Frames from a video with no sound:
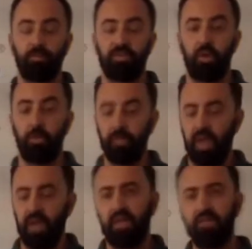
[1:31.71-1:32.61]
So it
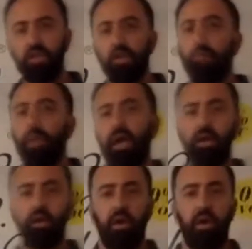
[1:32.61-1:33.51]
gives you a little
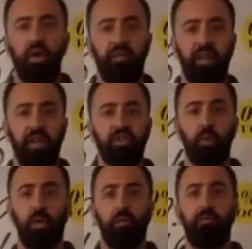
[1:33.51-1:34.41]
background on our finish.
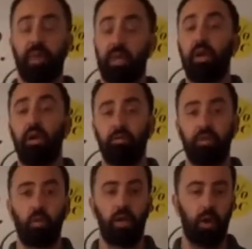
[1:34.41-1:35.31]
We've been around for
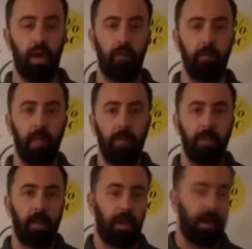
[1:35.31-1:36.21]
quite a while.
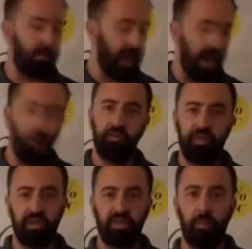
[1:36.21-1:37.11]
How our
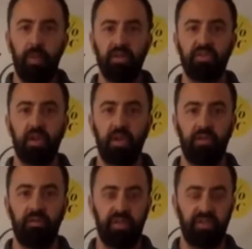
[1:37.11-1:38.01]
finish compares to
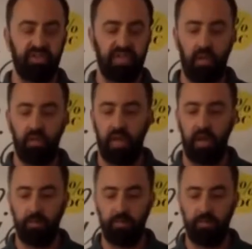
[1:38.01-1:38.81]
other finishes out there.